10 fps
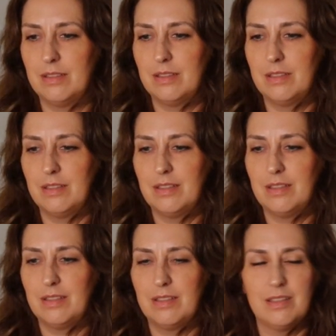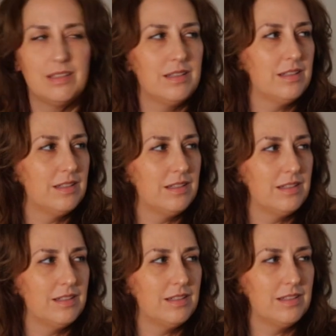
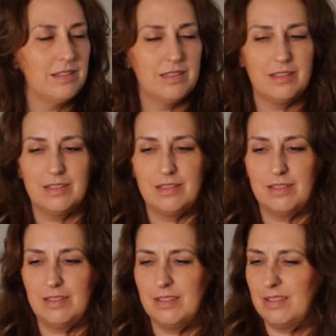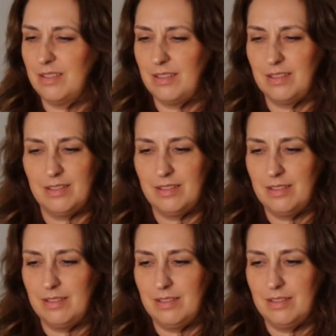
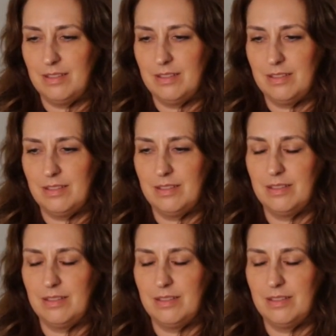The person shown says nothing.